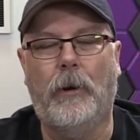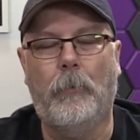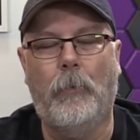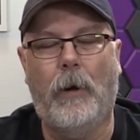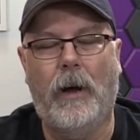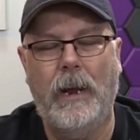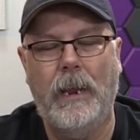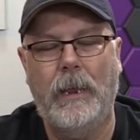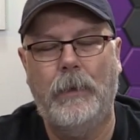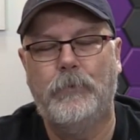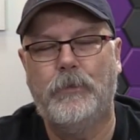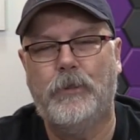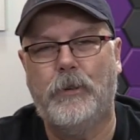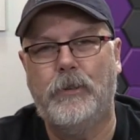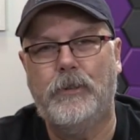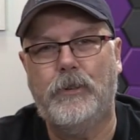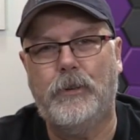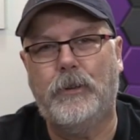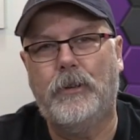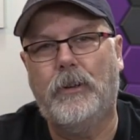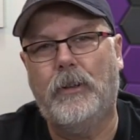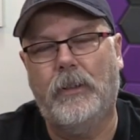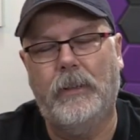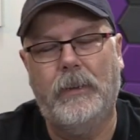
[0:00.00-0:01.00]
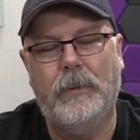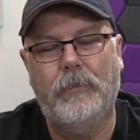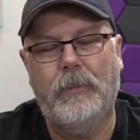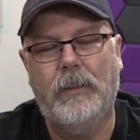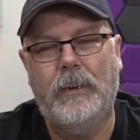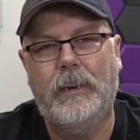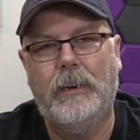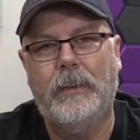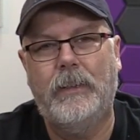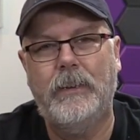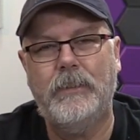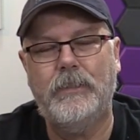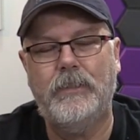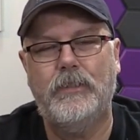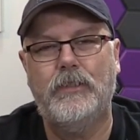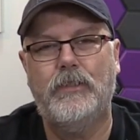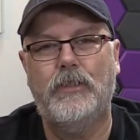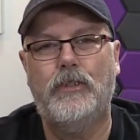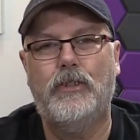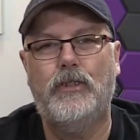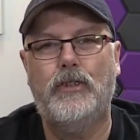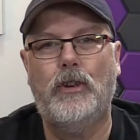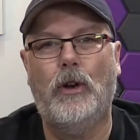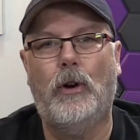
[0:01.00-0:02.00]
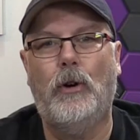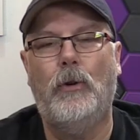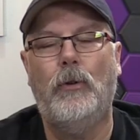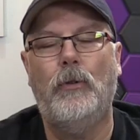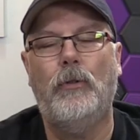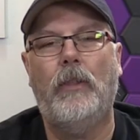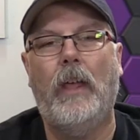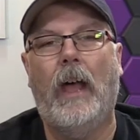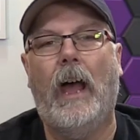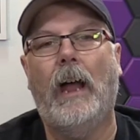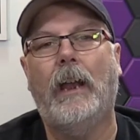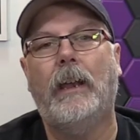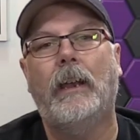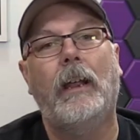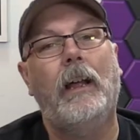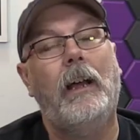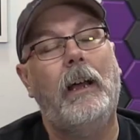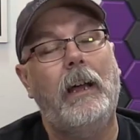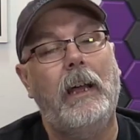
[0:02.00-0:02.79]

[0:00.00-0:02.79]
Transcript: My name is Richard Cleveland, and this is the show that